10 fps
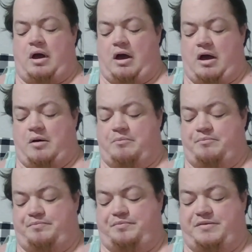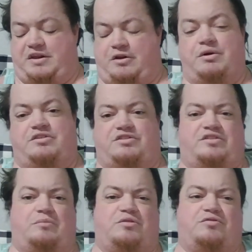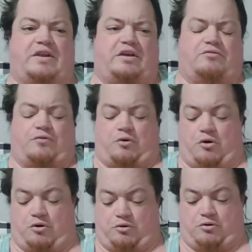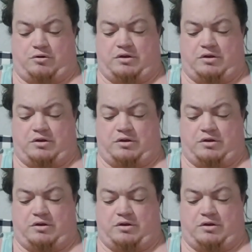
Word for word: um, you know, it just seems fitting for her.